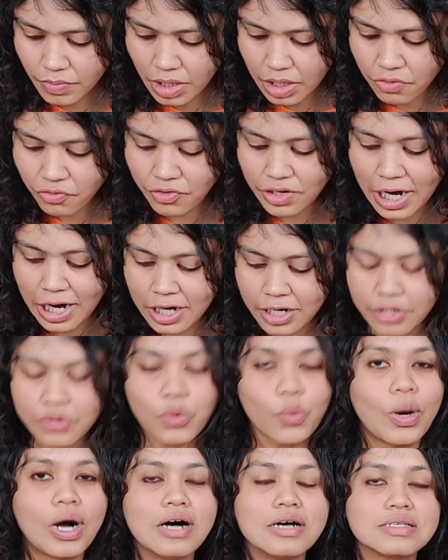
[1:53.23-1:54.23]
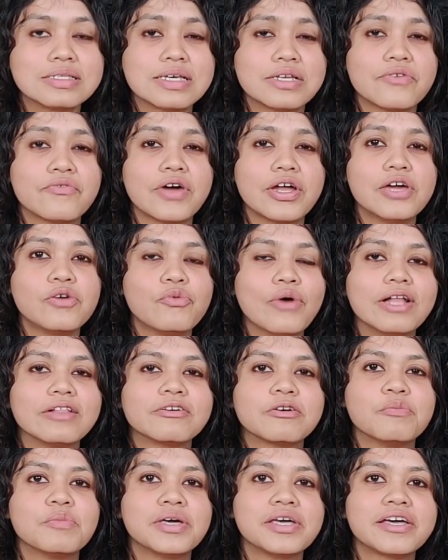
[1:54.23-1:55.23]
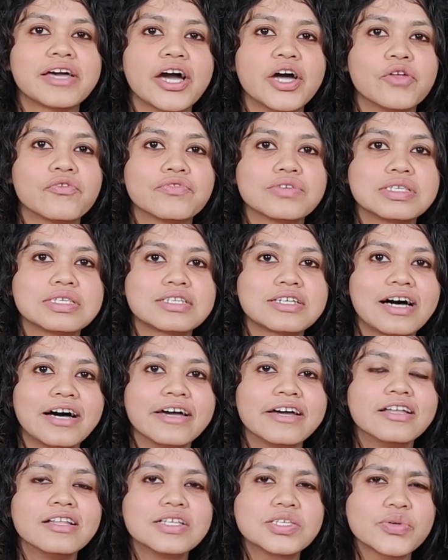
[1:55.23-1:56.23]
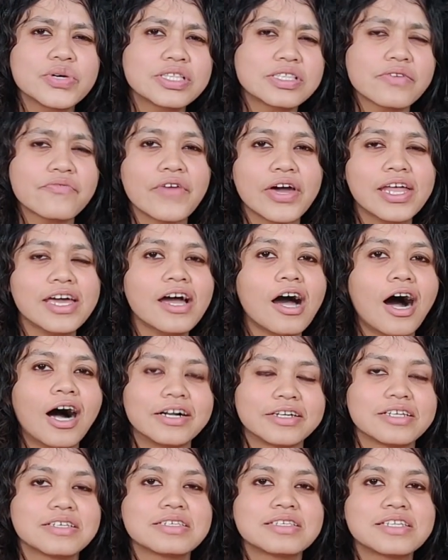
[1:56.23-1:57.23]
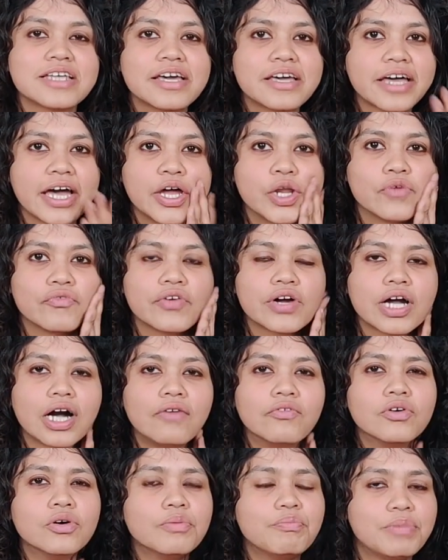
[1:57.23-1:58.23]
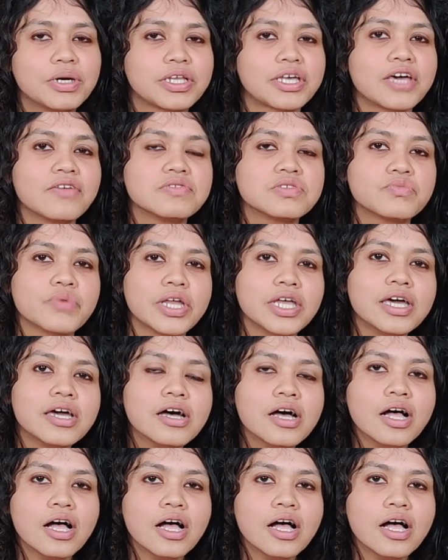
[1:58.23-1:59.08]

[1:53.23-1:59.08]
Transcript: flower vase in a very welcoming kind of a style. So it's a very artistic kind of a cover, but gives very